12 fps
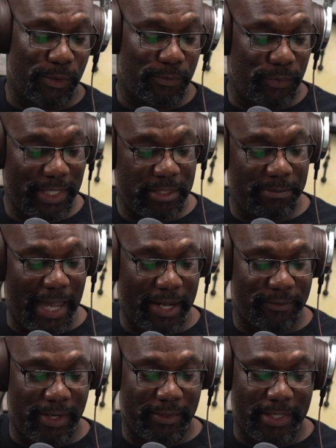her rich
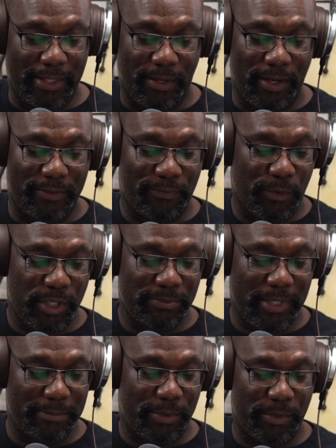background in law
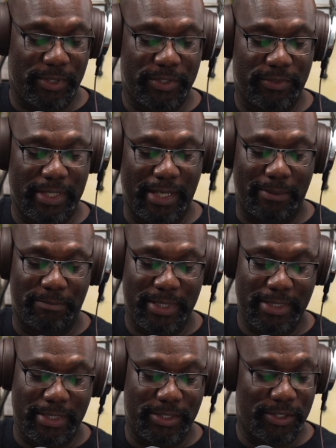enforcement, poetry, and
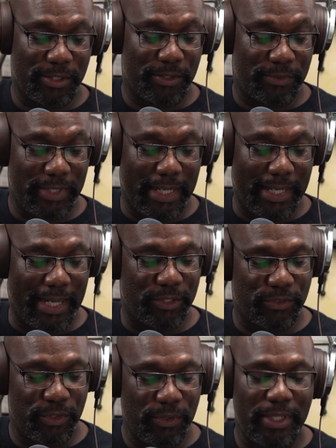business to create a
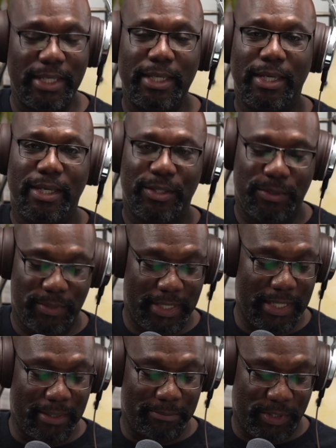truly
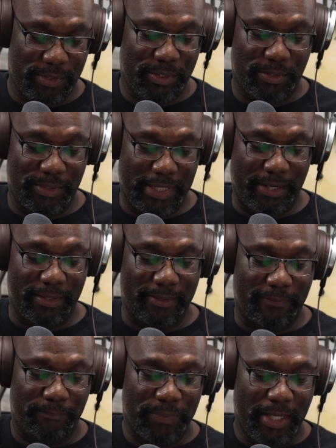unique musical
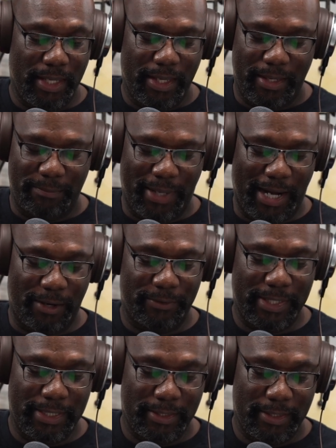narrative,
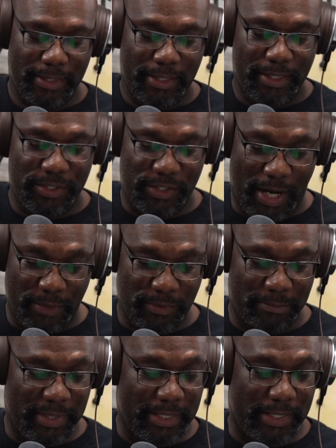empowering,
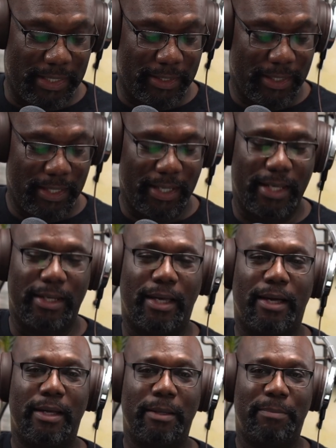genre bending, and
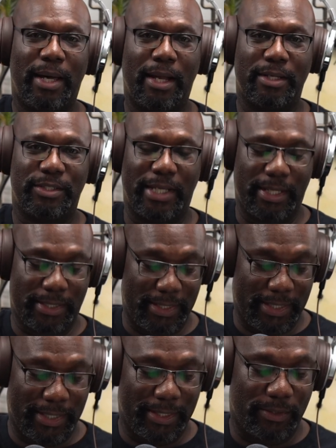
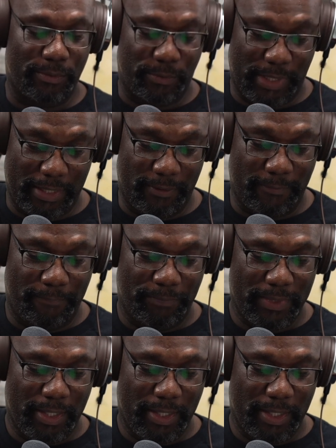unapologetically real.